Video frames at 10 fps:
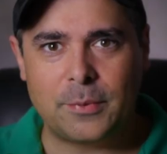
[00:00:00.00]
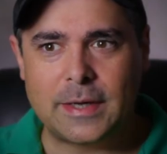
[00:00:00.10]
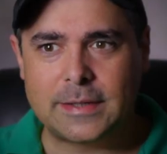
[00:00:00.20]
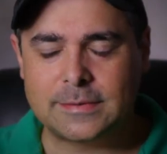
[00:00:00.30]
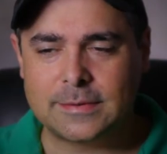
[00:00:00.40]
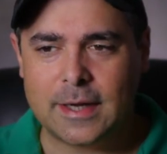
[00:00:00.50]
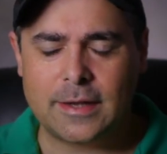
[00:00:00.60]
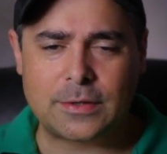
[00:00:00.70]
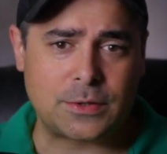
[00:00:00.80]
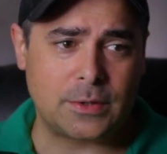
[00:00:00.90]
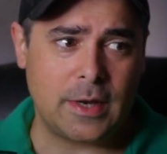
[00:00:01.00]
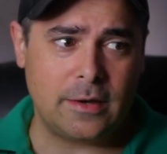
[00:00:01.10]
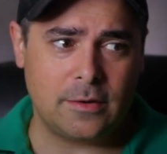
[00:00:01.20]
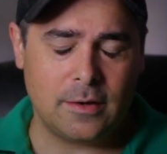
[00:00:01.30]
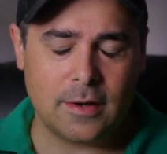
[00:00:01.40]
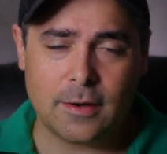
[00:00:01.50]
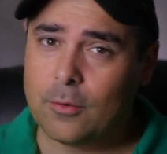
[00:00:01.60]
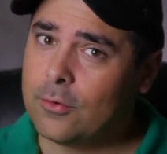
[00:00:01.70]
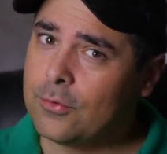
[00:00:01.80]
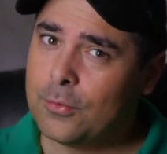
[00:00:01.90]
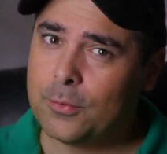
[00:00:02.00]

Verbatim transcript: man. I guess 18 hours.